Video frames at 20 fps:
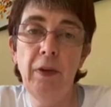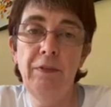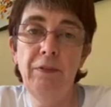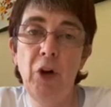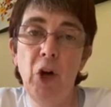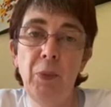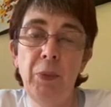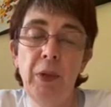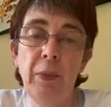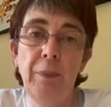by
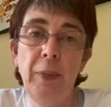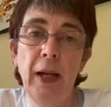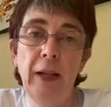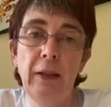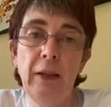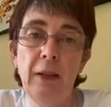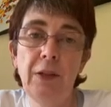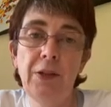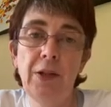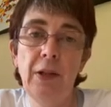verbal
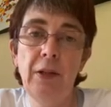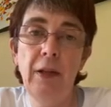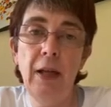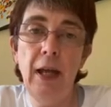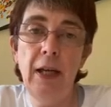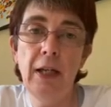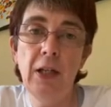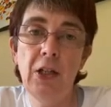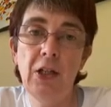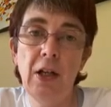battles and
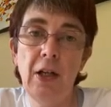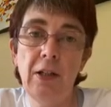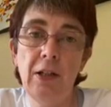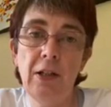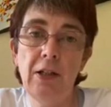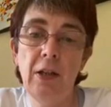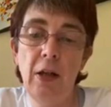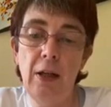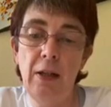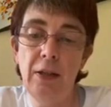eggshell
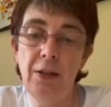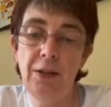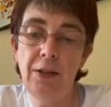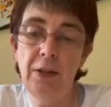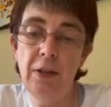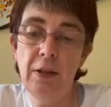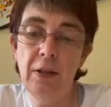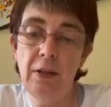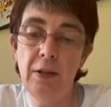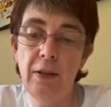
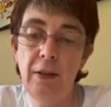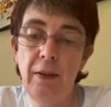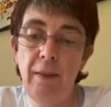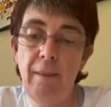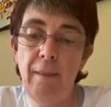silences.